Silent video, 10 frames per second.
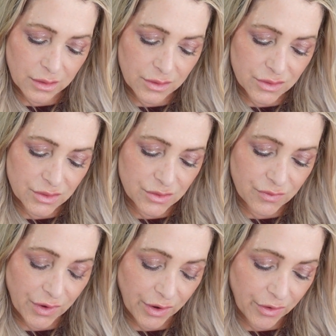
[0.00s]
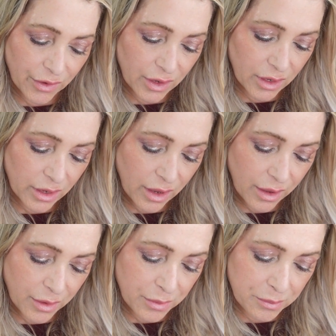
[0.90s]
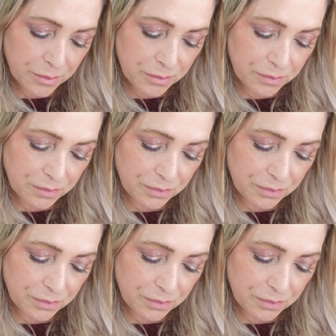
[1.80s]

This is very um,